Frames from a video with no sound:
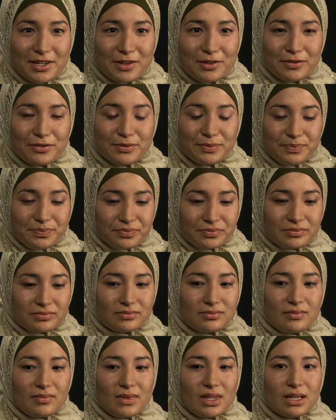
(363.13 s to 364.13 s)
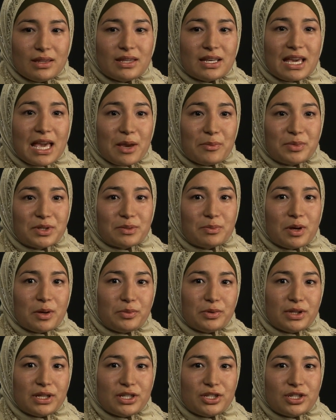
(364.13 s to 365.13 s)
of the campus
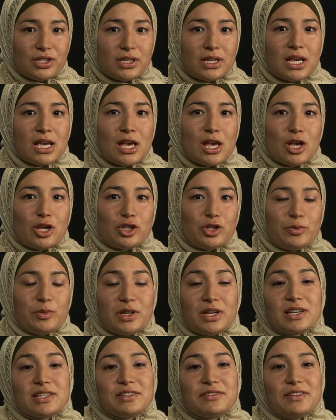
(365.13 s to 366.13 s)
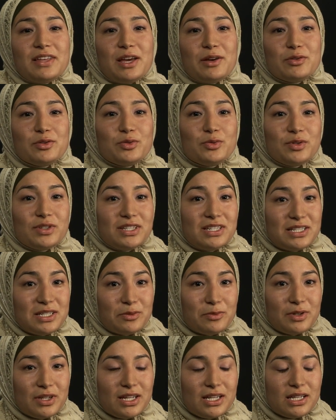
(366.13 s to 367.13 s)
population. So because of that, I was really
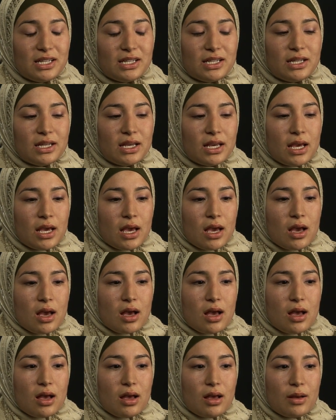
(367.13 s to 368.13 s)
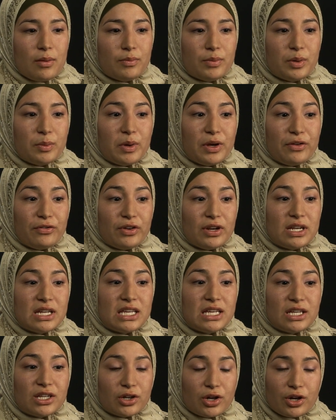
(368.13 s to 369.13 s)
intimidated. But my friend,
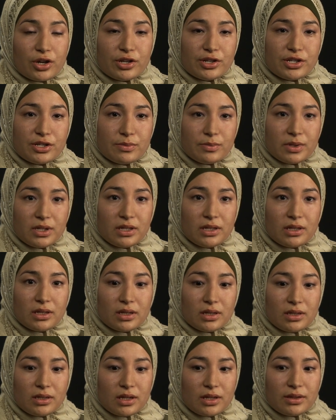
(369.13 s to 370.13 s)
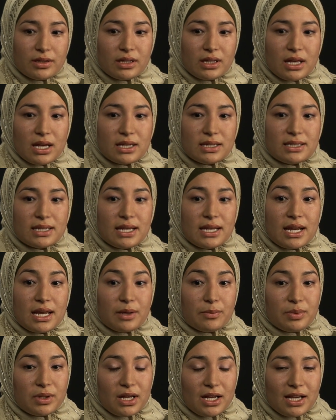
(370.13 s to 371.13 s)
he encouraged me nonetheless, and I
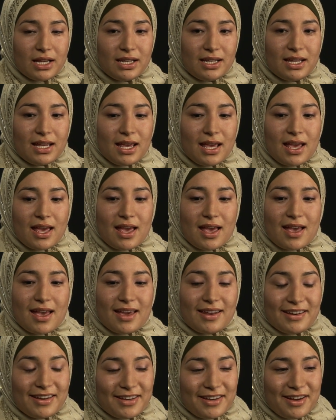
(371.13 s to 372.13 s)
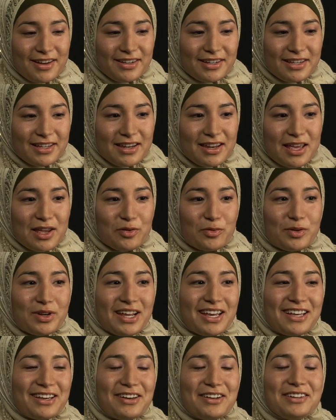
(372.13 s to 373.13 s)
applied, and I got in. And when
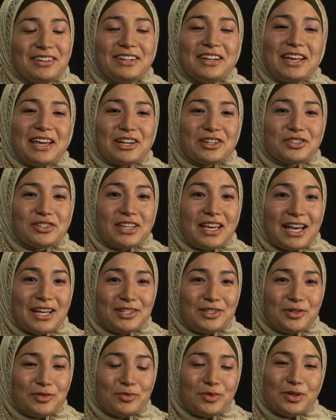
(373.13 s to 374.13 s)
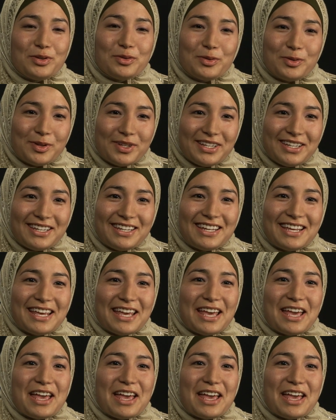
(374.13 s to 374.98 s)
I got in, I actually had to reread